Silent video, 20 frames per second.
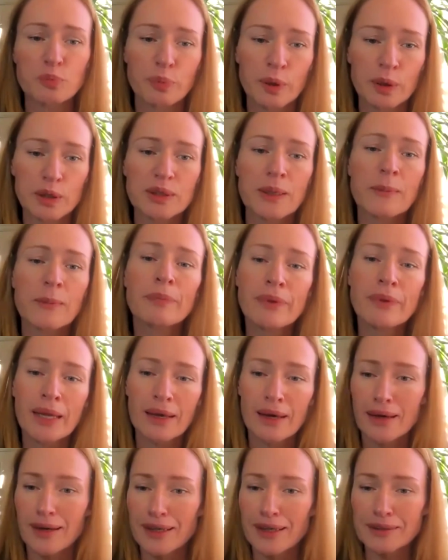But
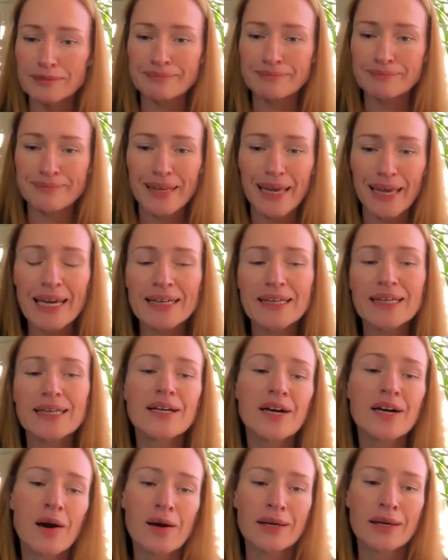any
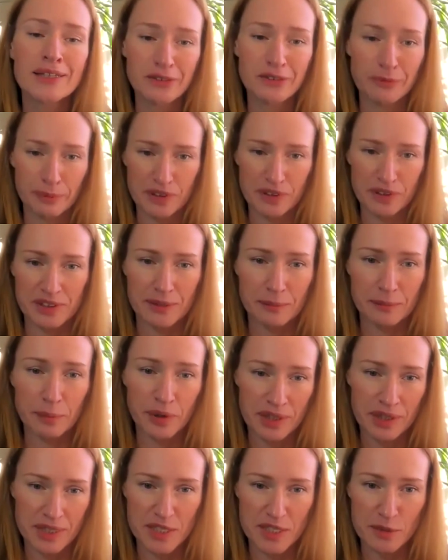kind of
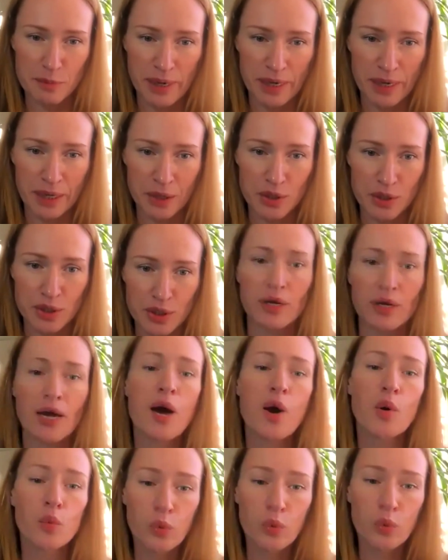participation,
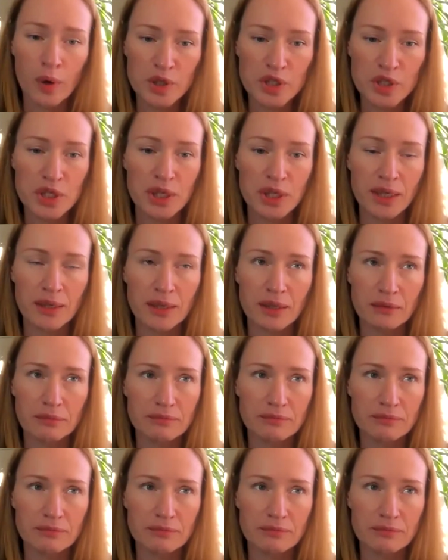watching